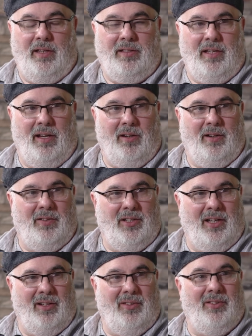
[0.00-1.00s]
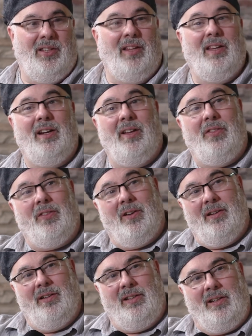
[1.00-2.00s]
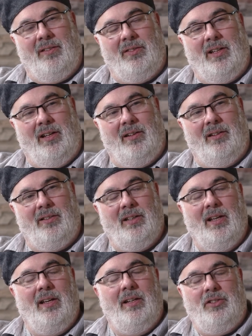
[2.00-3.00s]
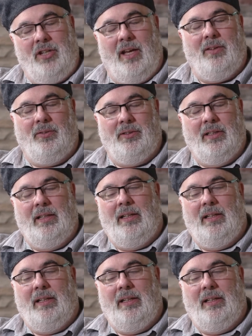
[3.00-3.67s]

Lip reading: tier of channels and then a third tier of channels,